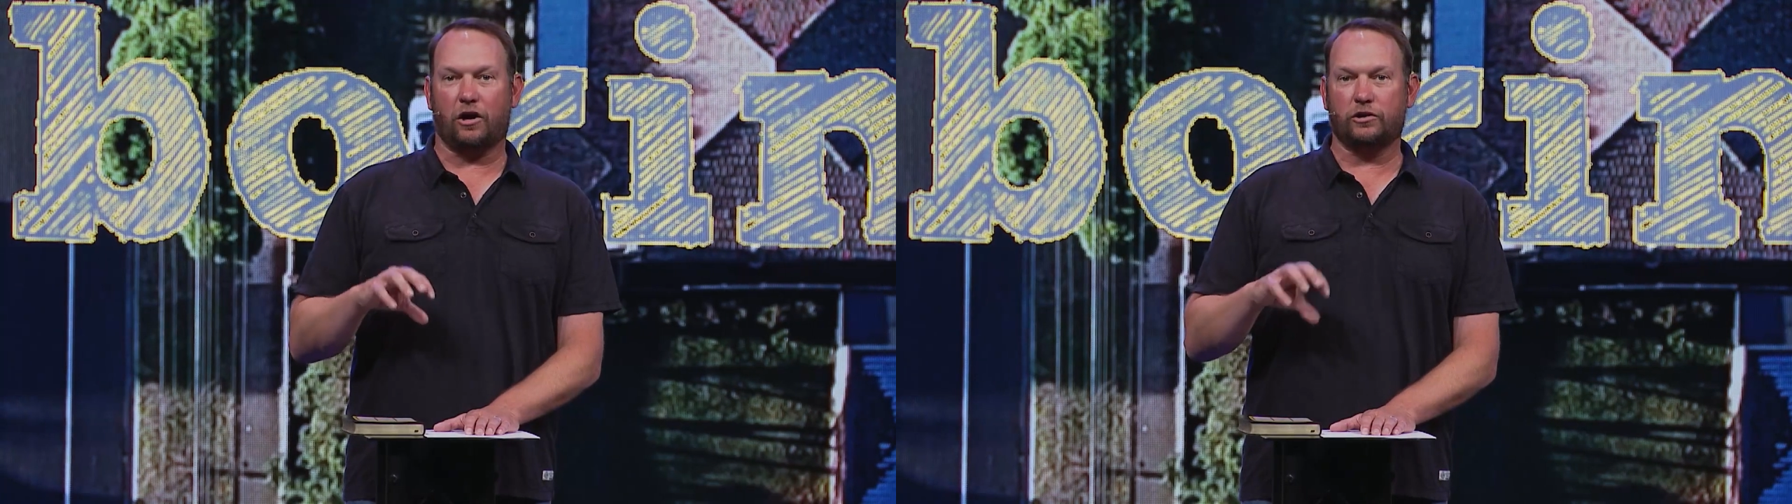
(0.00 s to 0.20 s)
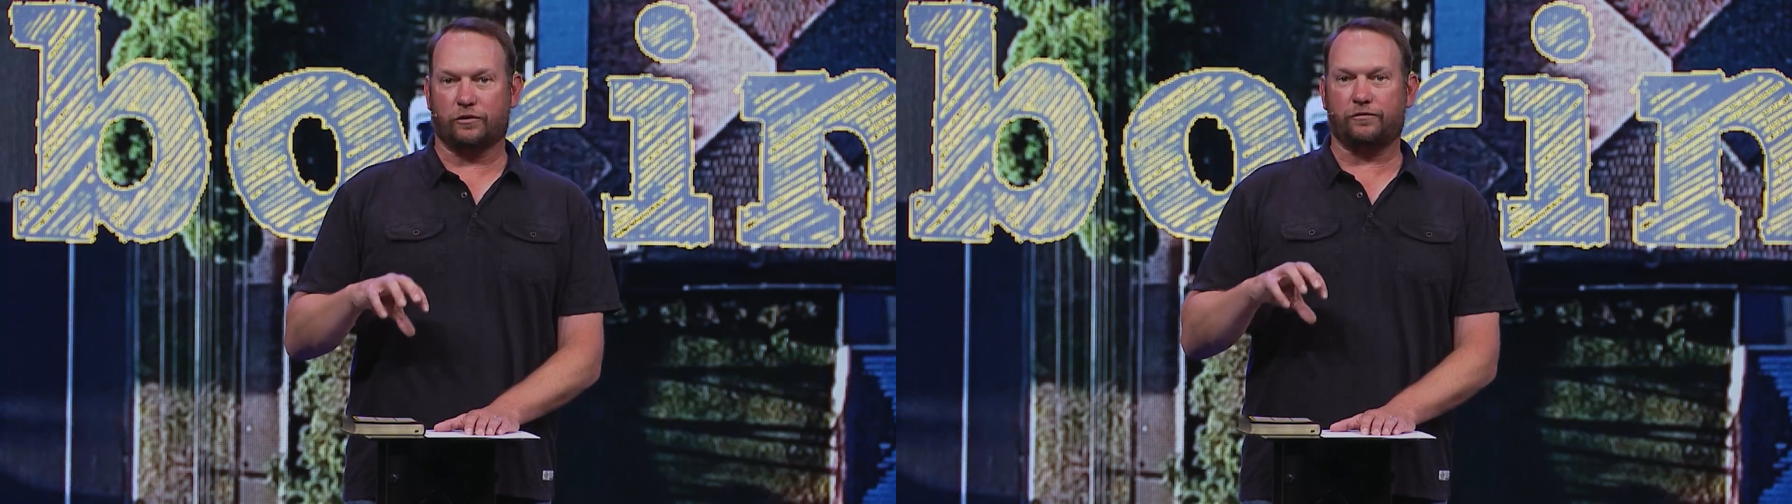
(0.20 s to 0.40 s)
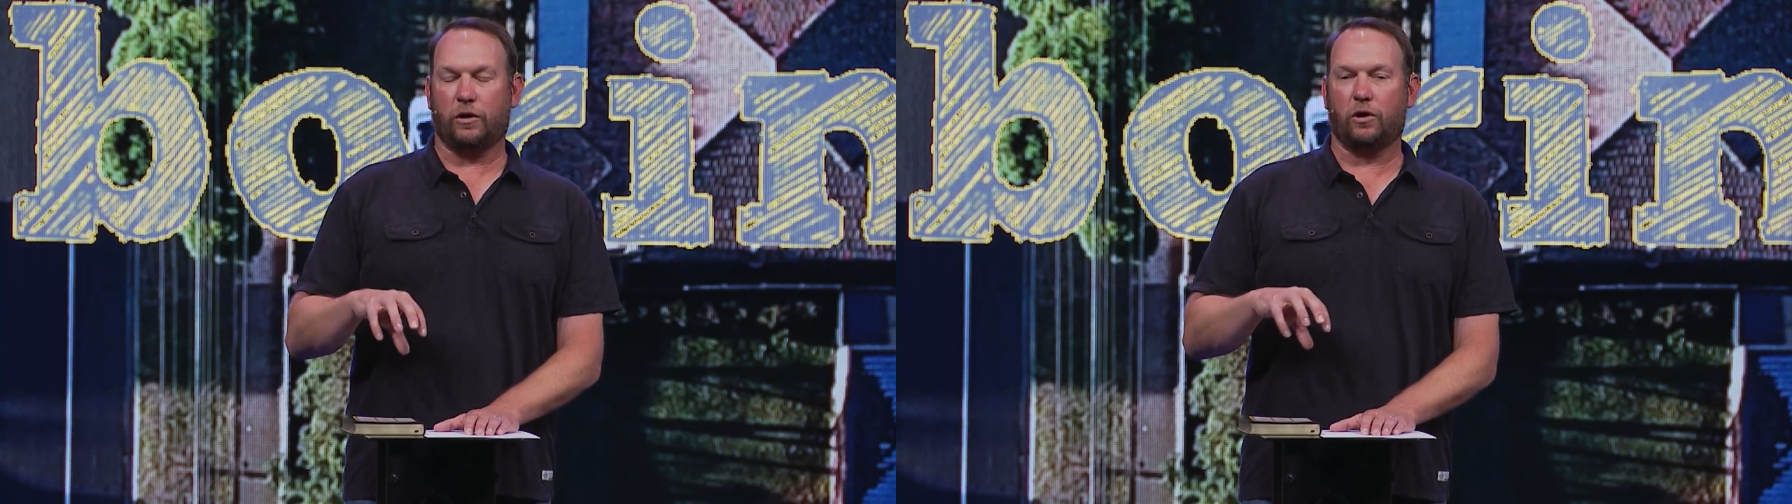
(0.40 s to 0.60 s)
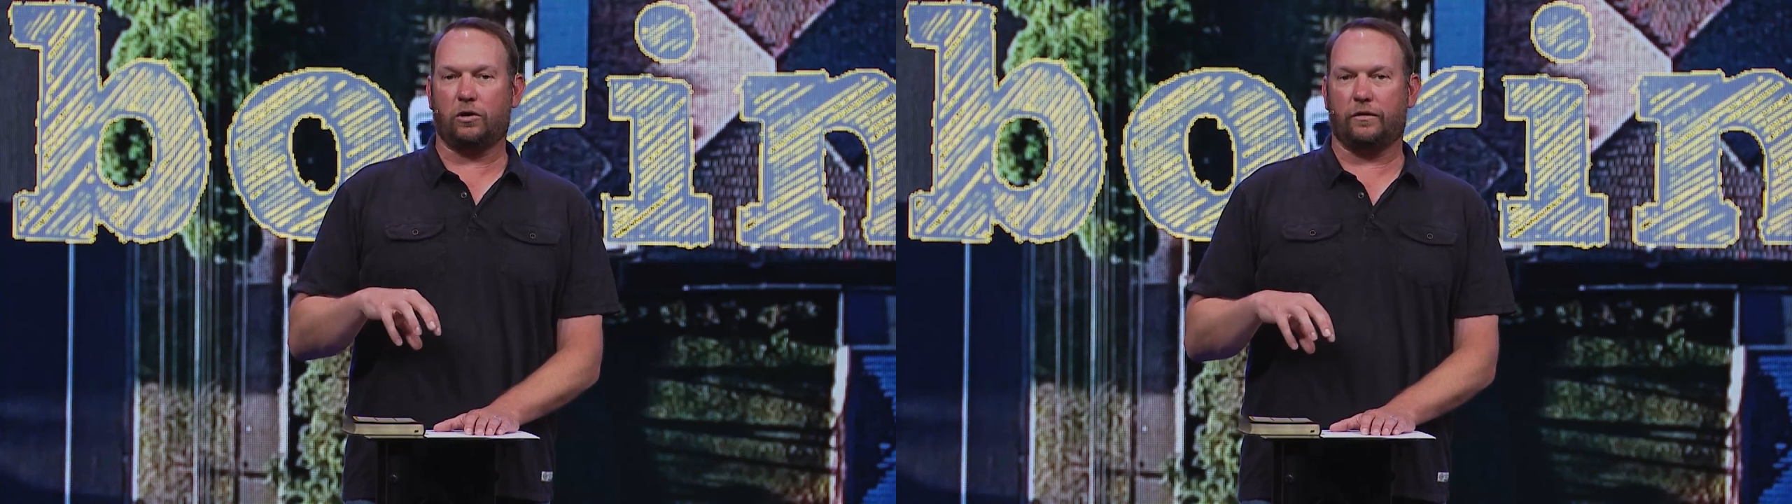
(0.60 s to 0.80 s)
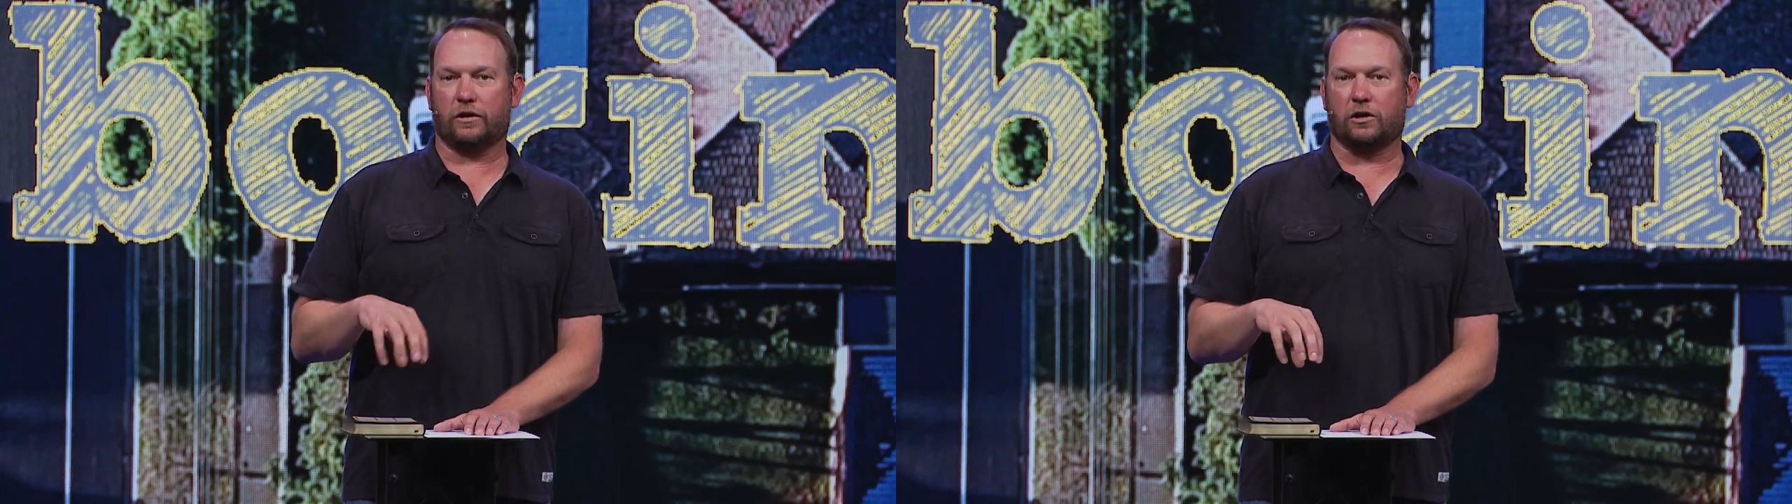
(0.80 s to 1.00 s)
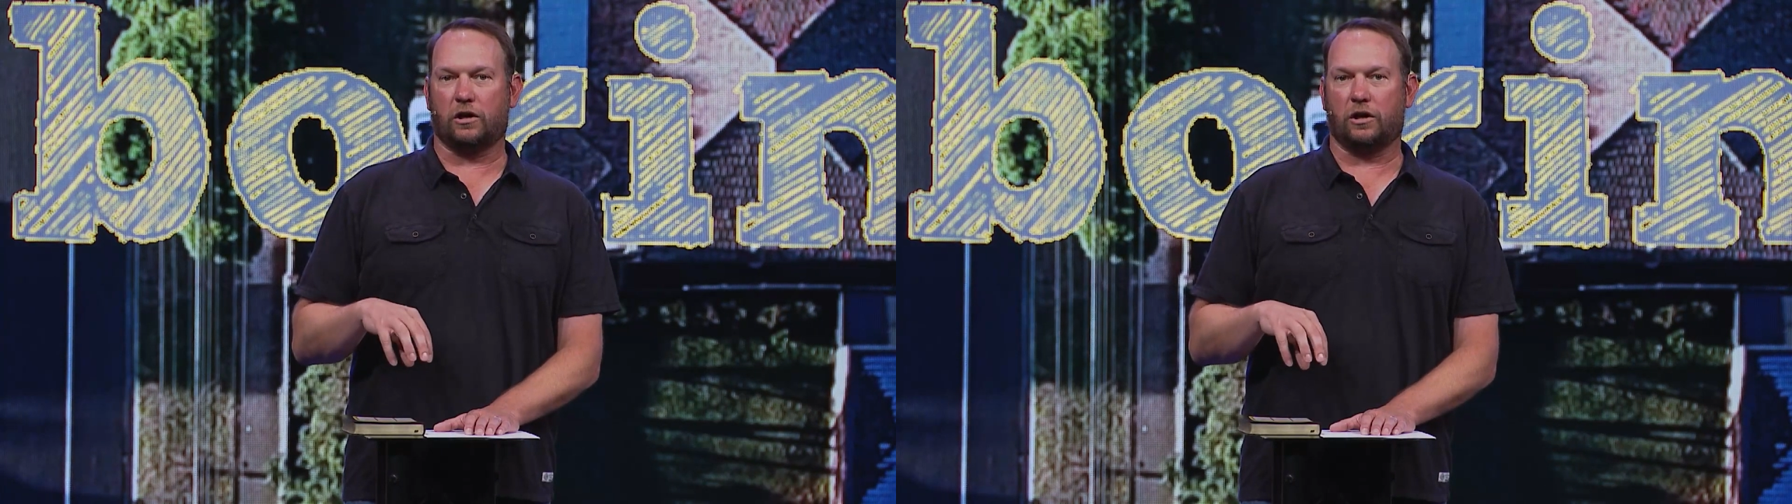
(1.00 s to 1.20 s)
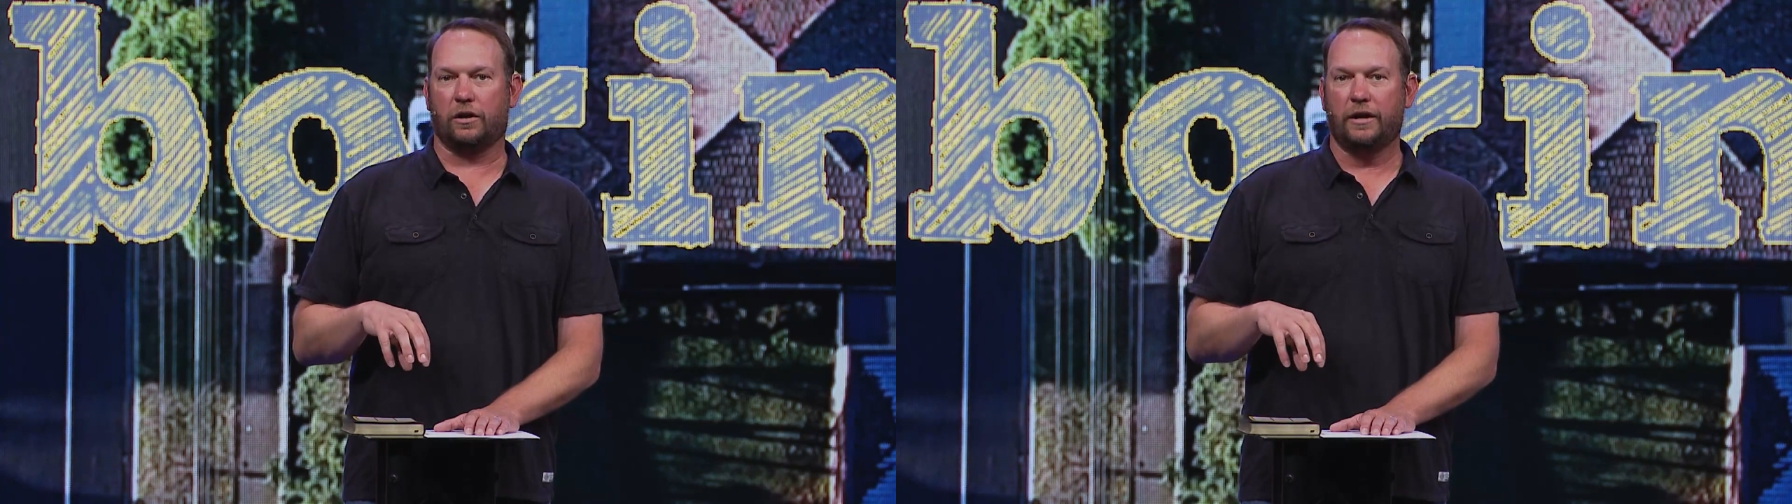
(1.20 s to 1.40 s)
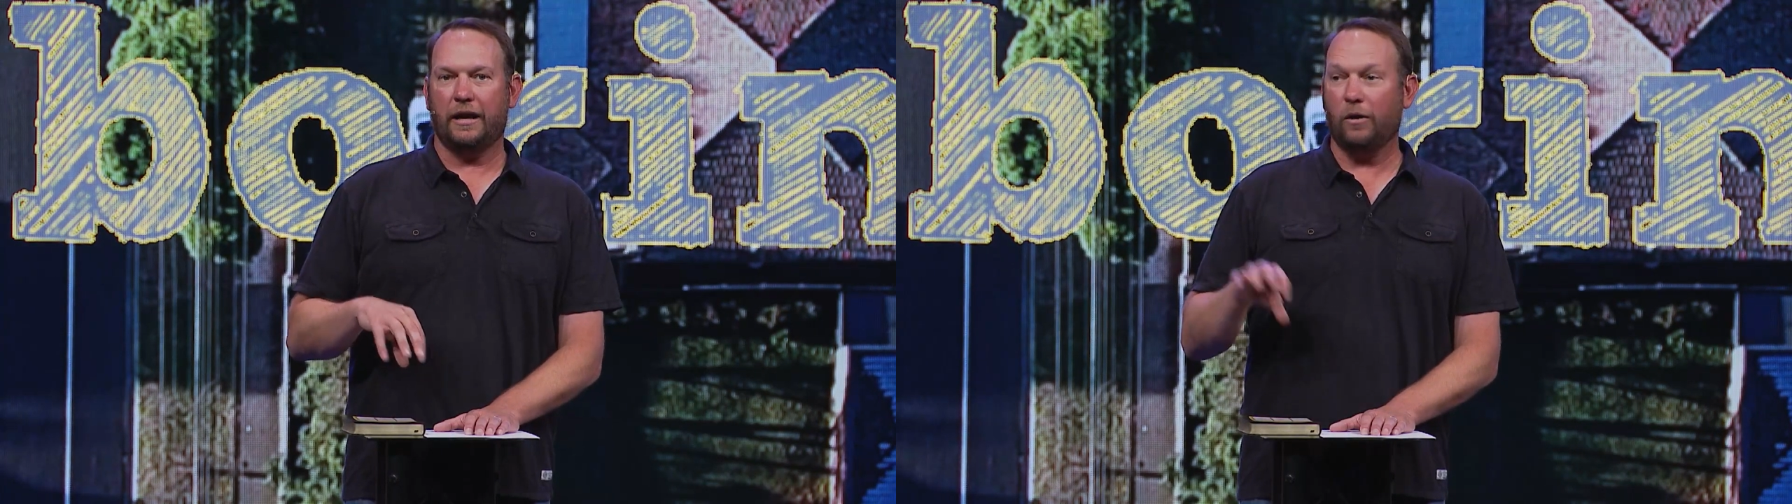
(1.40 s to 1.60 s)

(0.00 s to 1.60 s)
on your phone in the car.